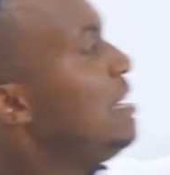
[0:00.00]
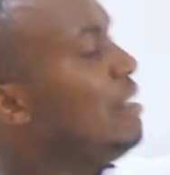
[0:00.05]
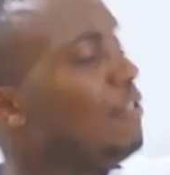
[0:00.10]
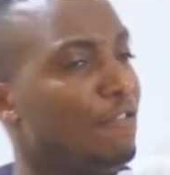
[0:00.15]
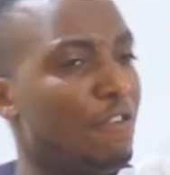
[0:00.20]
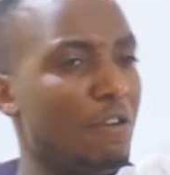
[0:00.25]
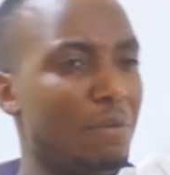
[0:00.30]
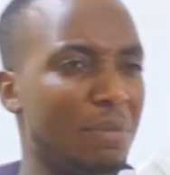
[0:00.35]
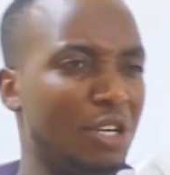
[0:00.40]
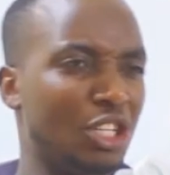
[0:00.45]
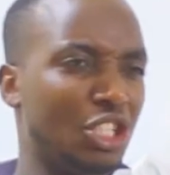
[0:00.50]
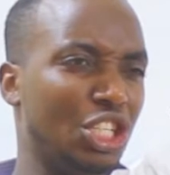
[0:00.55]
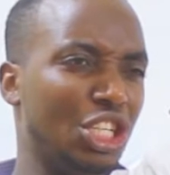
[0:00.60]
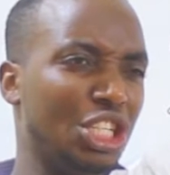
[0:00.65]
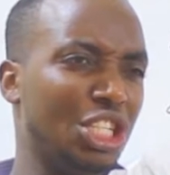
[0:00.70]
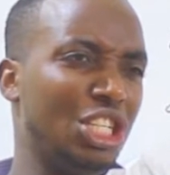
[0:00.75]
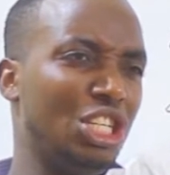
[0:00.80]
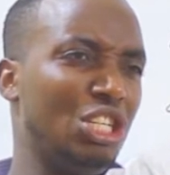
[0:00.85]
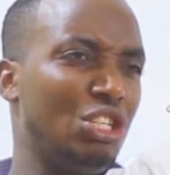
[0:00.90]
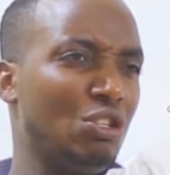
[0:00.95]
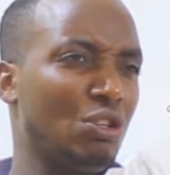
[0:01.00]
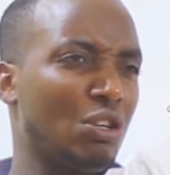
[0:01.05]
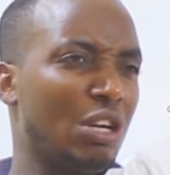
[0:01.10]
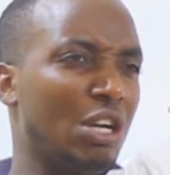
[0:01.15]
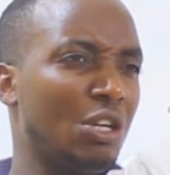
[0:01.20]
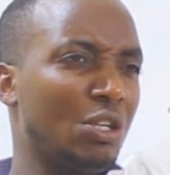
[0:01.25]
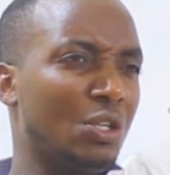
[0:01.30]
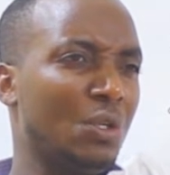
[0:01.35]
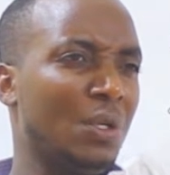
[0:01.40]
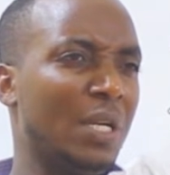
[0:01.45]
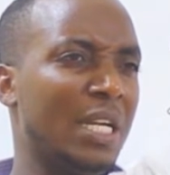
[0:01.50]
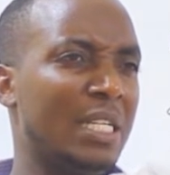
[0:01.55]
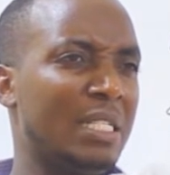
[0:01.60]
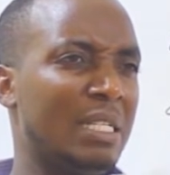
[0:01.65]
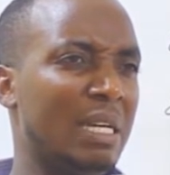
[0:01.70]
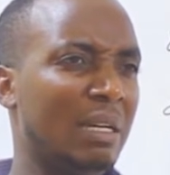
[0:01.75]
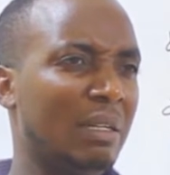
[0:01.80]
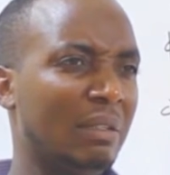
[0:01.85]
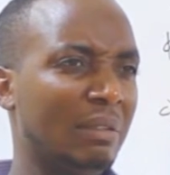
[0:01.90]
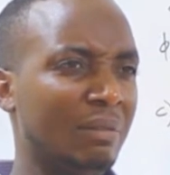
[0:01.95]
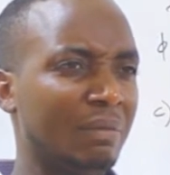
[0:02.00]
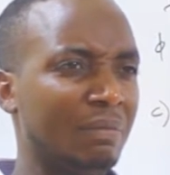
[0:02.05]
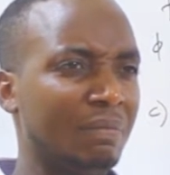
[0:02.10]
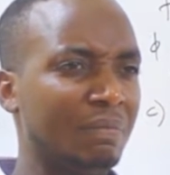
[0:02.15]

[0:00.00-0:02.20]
information into your calculator,